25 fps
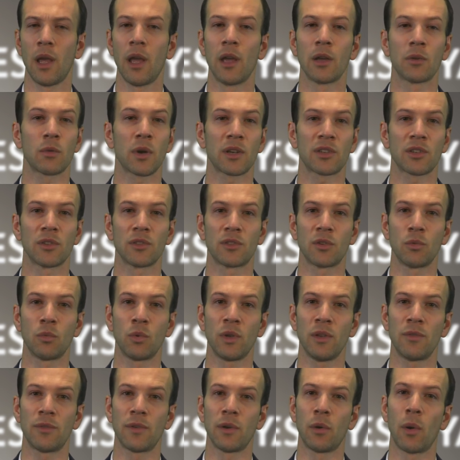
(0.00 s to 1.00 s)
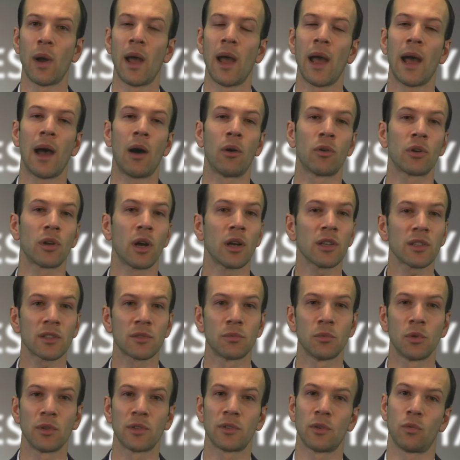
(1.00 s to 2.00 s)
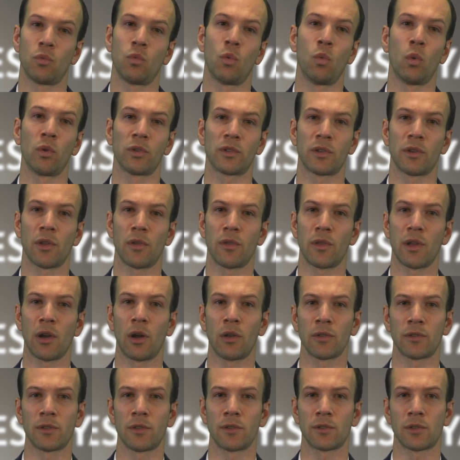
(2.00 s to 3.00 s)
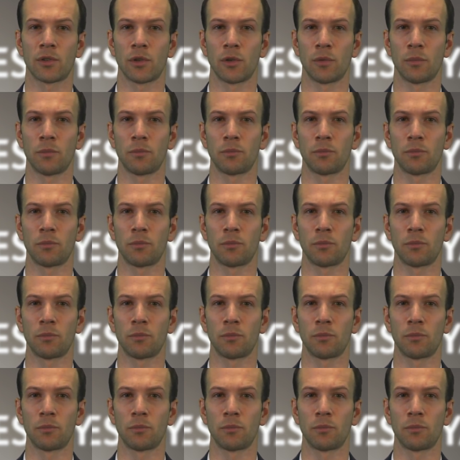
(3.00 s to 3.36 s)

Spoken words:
Questions that we feel our customers will want to know the answers to.